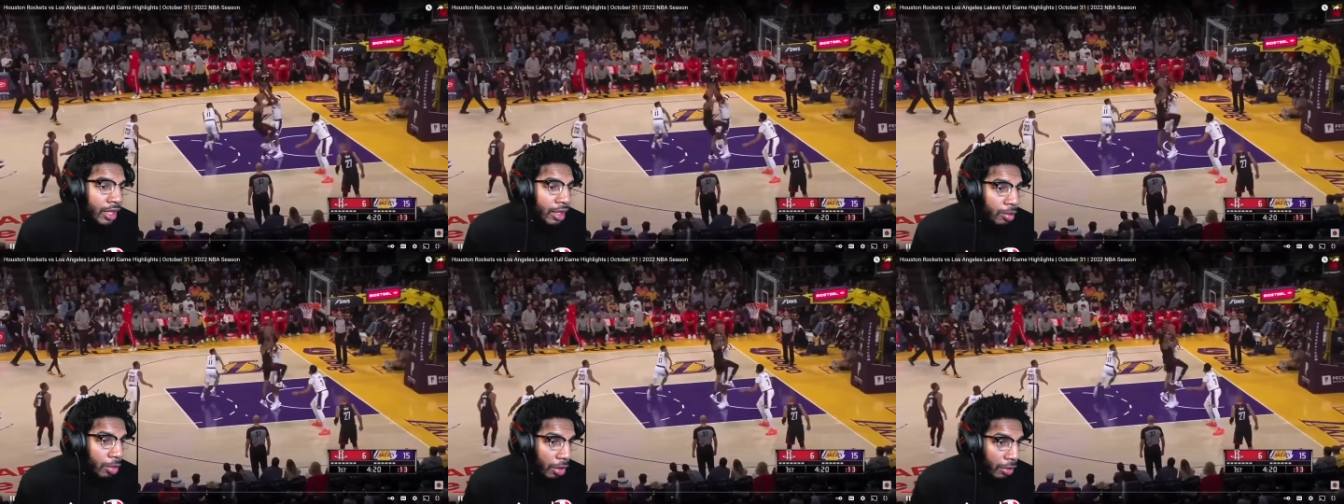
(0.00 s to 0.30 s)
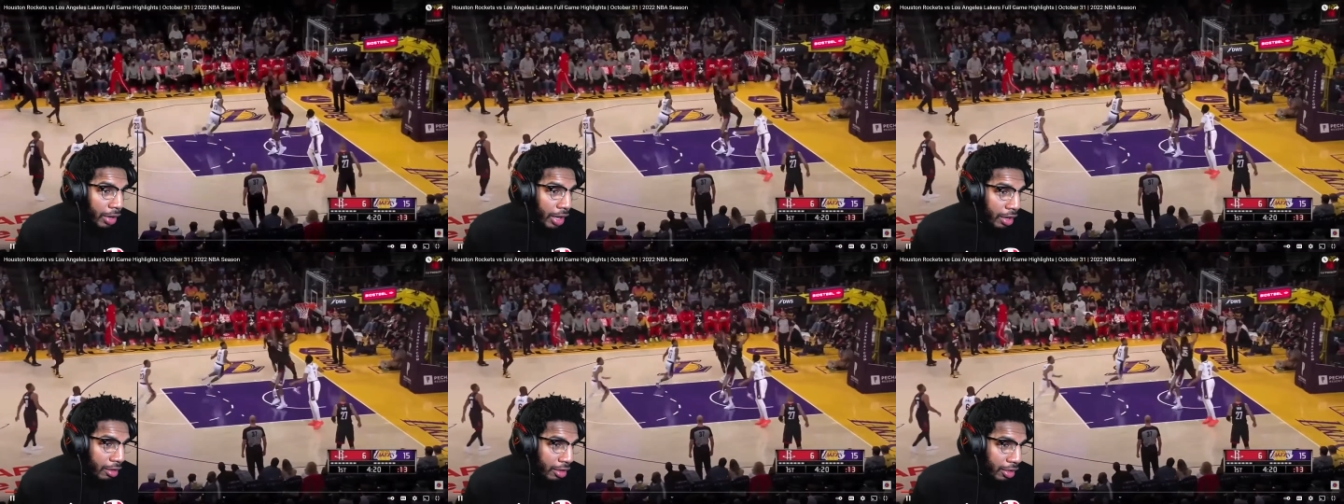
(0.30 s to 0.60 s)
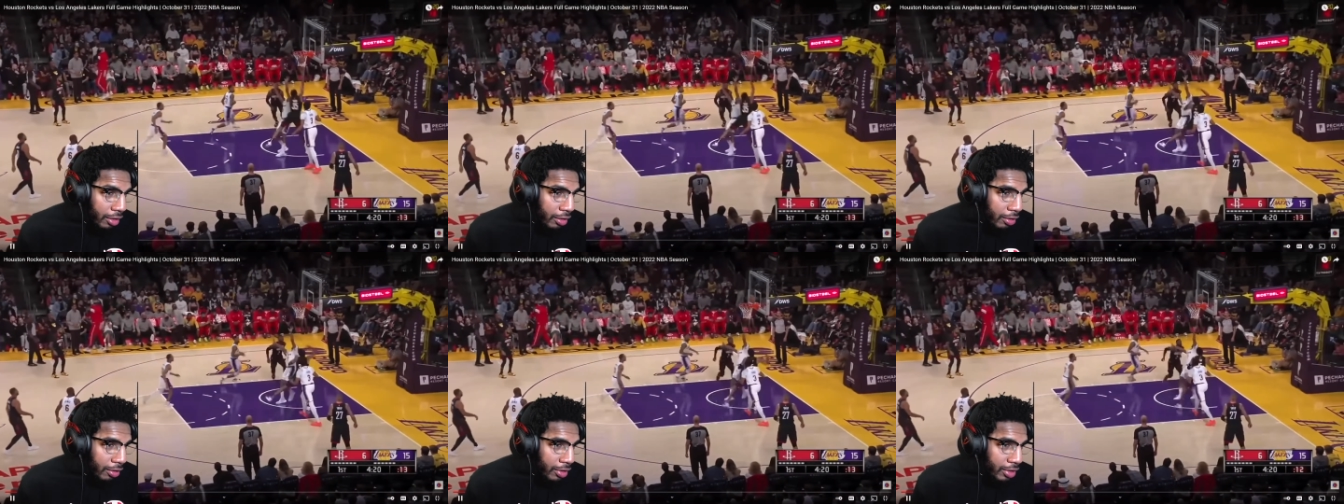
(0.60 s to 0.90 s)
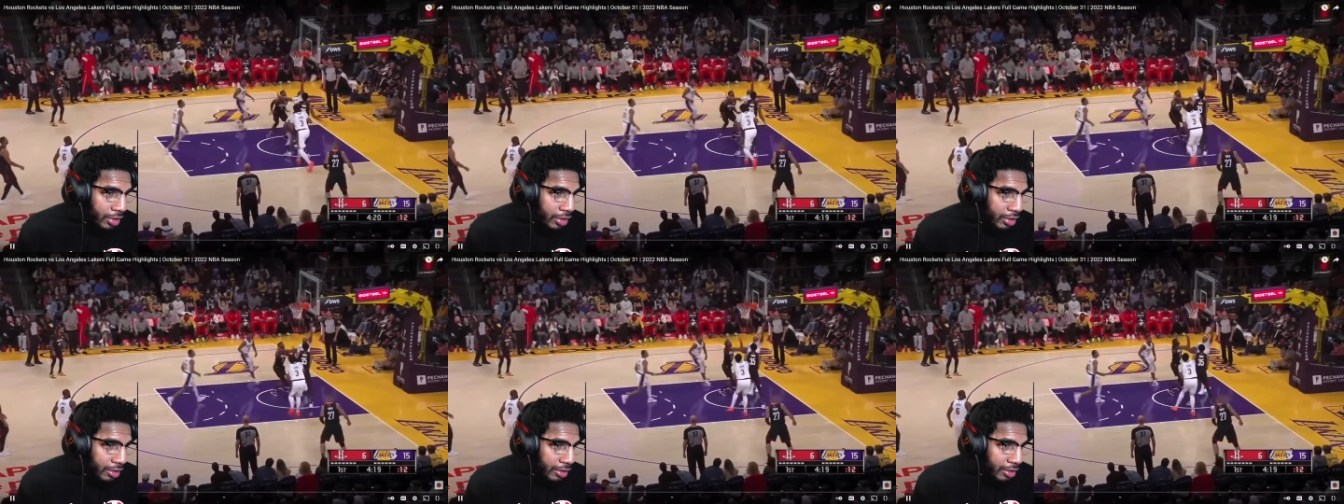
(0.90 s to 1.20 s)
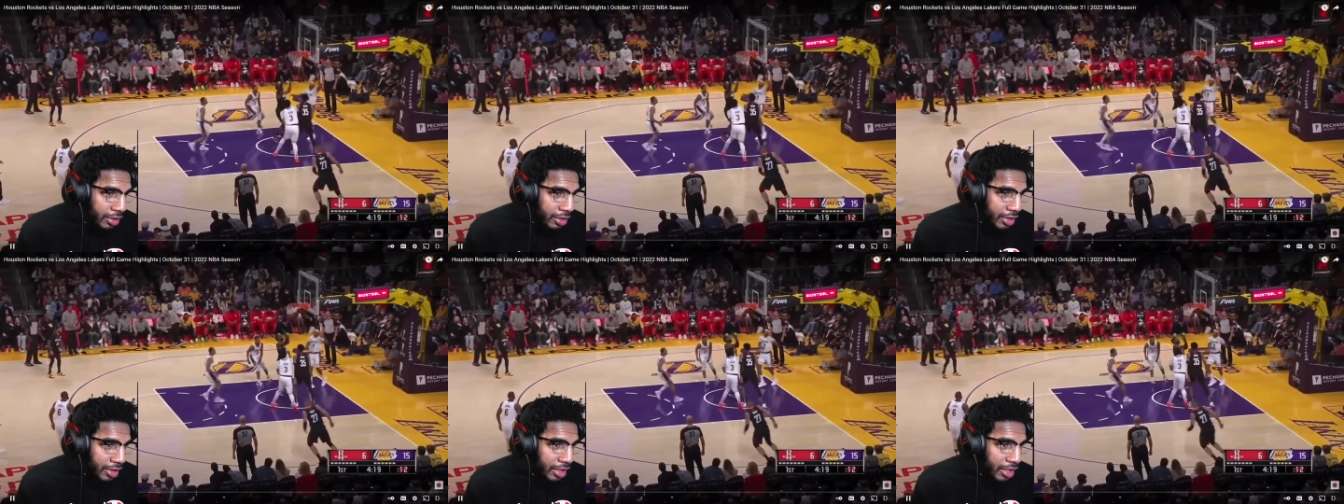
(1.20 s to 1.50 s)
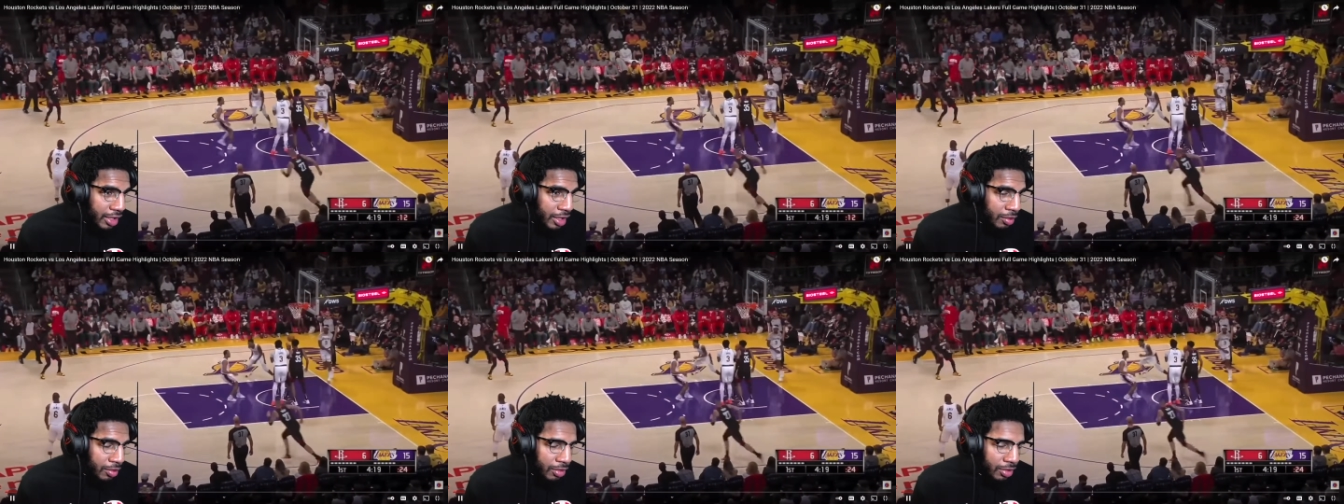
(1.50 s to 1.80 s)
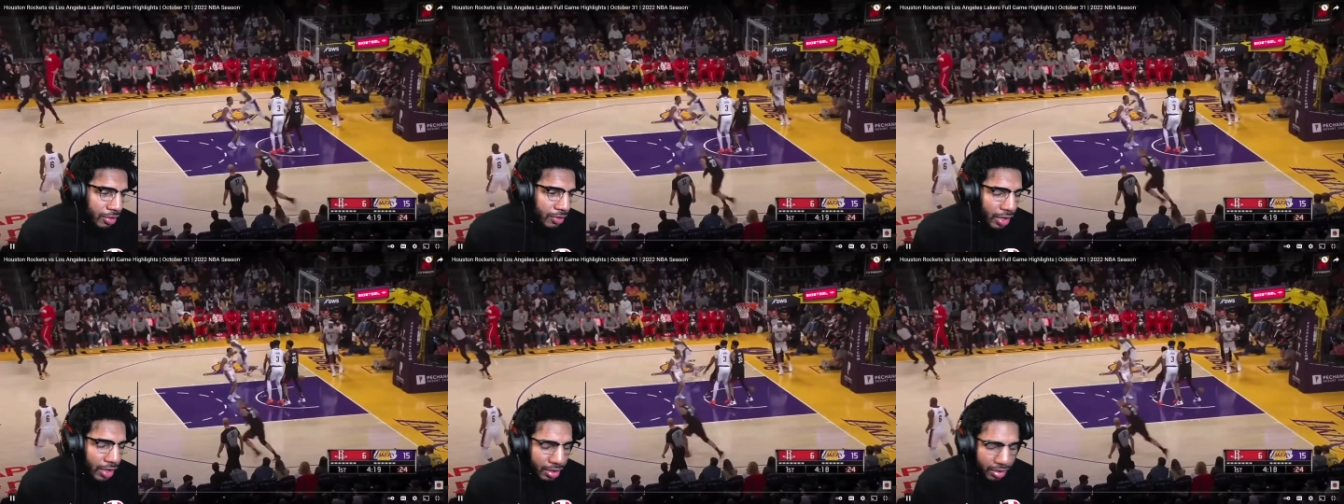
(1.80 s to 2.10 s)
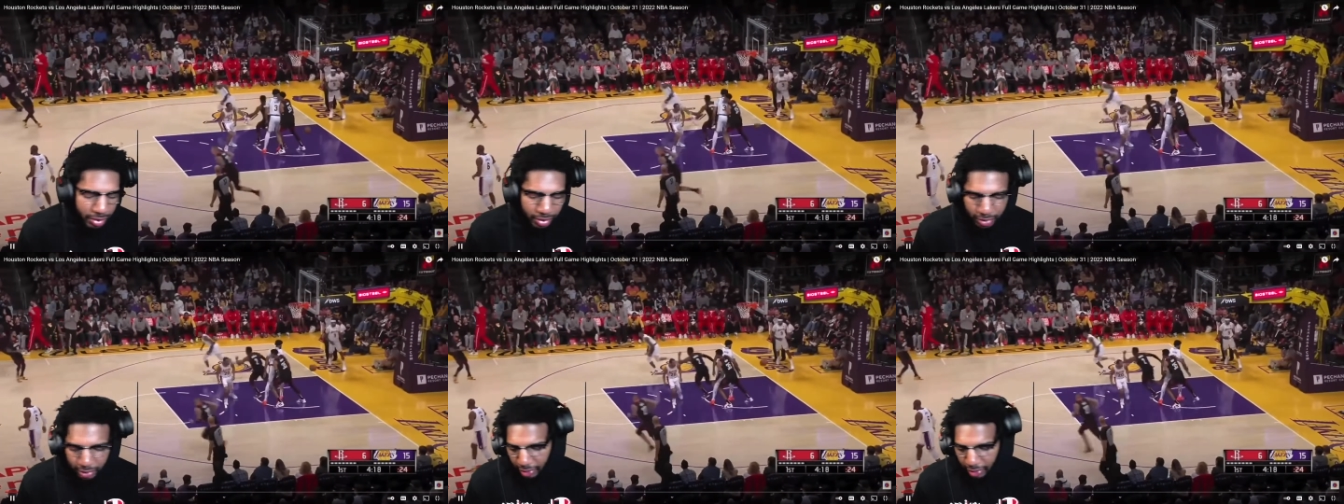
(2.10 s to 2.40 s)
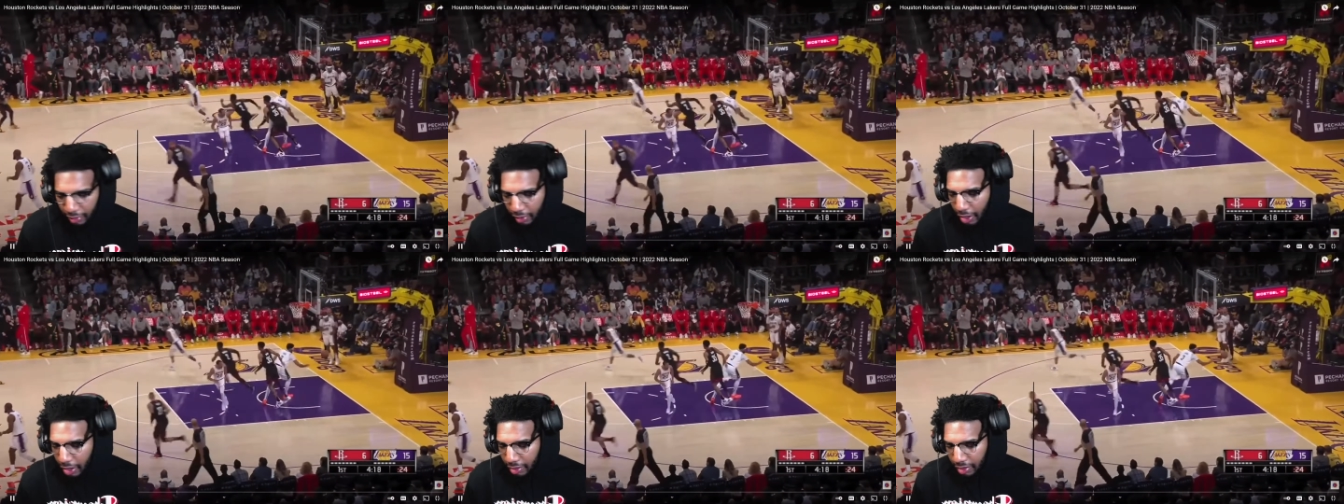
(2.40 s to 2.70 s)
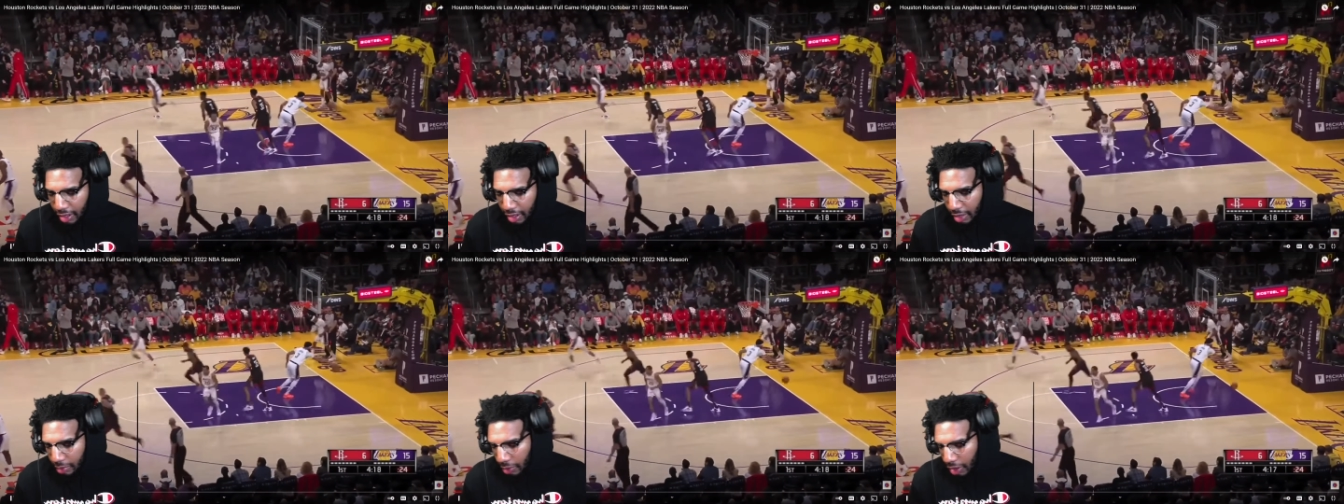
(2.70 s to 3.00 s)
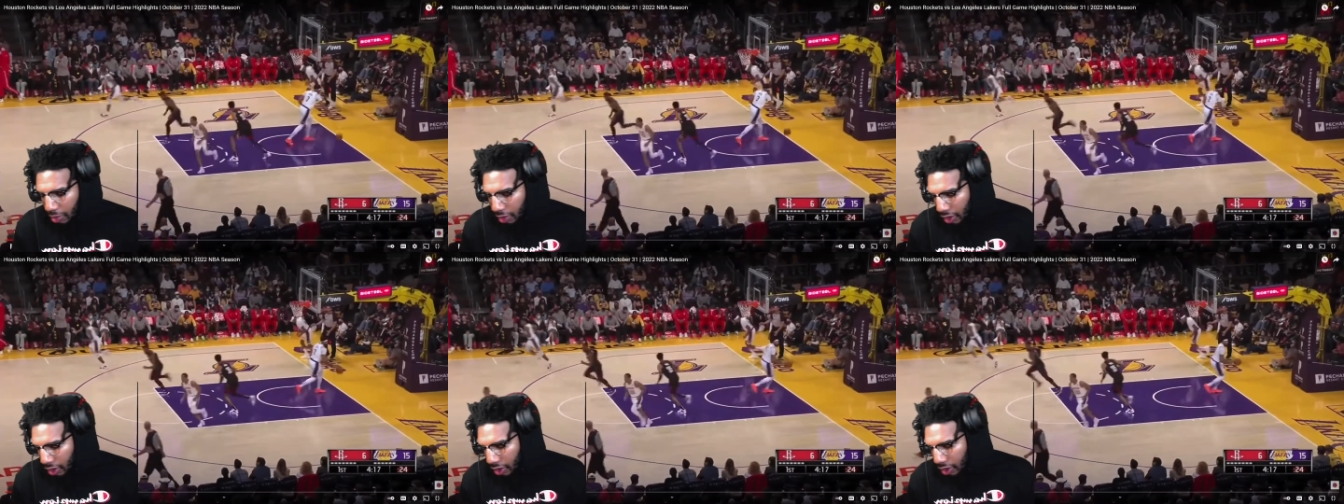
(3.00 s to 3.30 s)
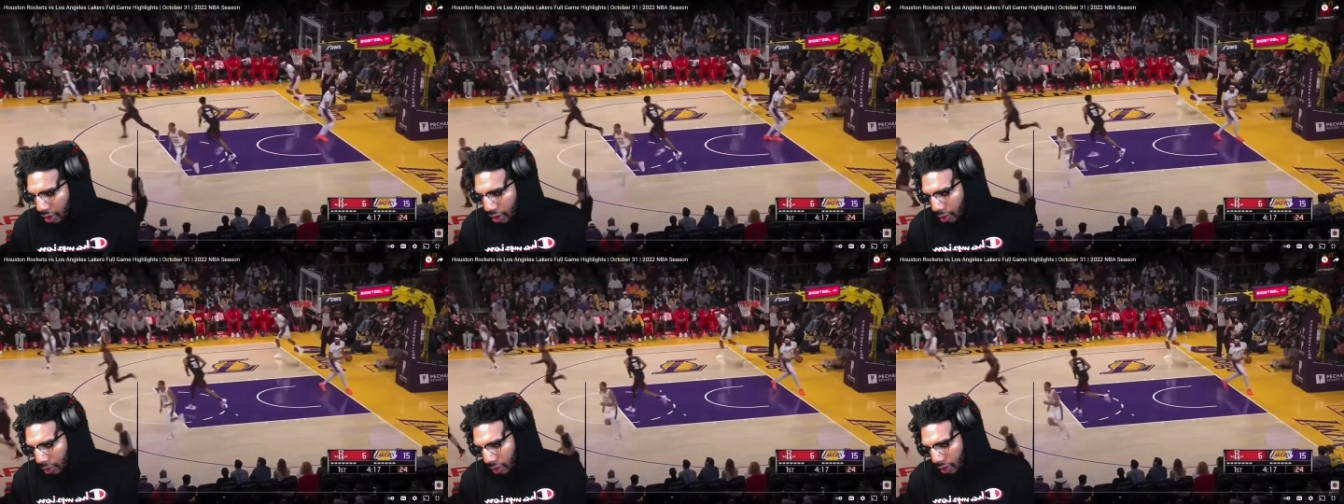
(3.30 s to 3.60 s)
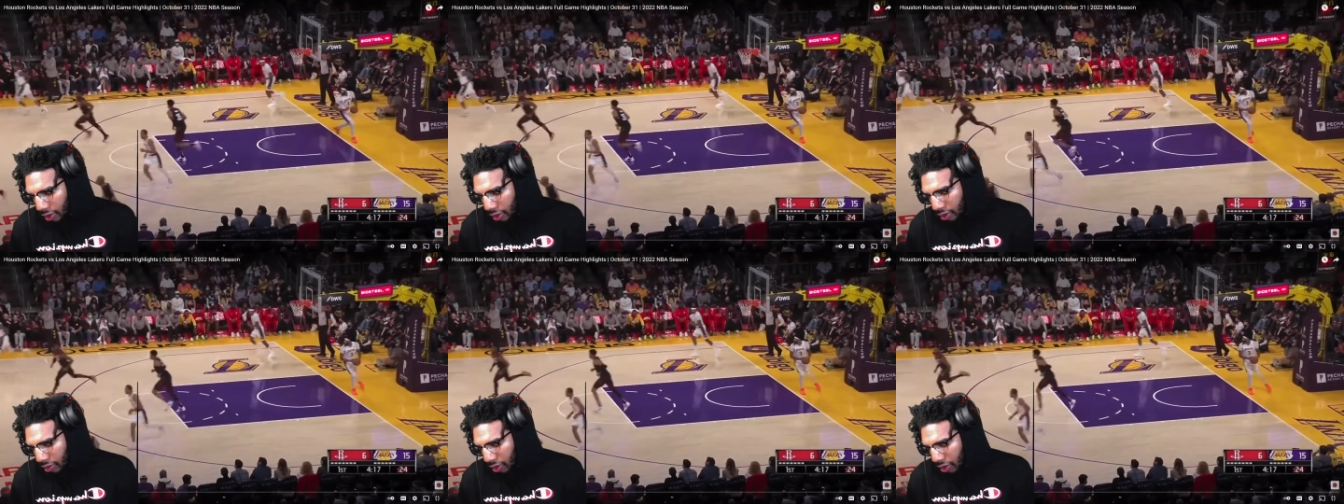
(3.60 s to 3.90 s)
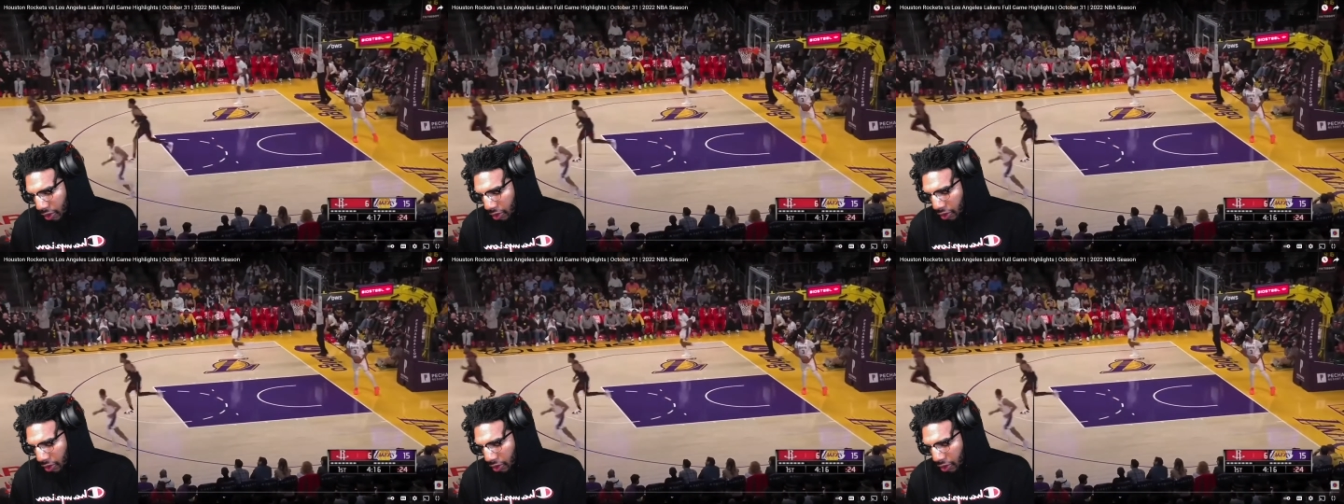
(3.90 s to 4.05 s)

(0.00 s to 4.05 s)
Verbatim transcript: Bro, Eric Gordon still on this team? Oh, I was him, I'd be gone, bro. I'm not gonna